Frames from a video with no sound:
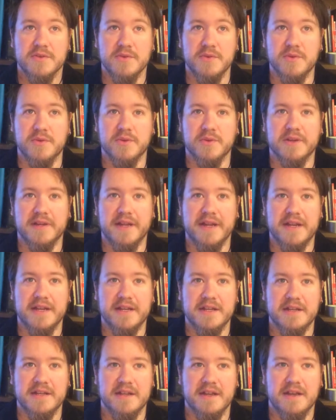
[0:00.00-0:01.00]
who
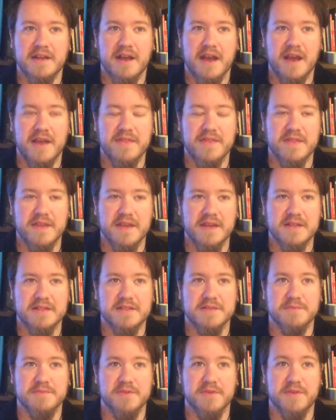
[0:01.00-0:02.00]
created, I think,
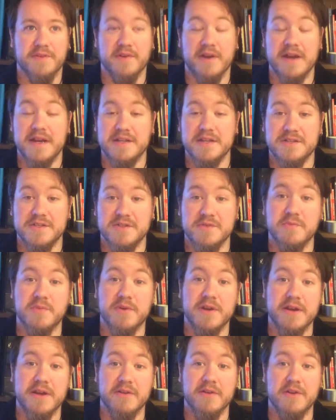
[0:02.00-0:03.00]
some of the greatest
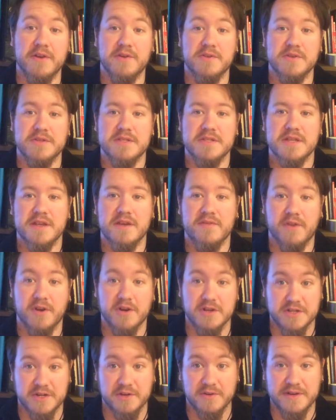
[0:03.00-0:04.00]
superheroes of
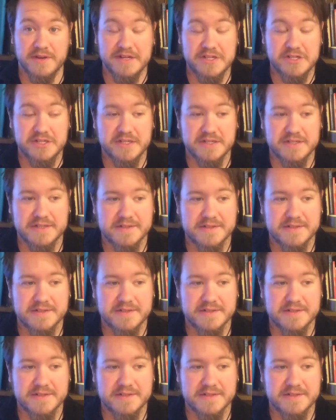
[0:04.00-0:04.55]
our generation.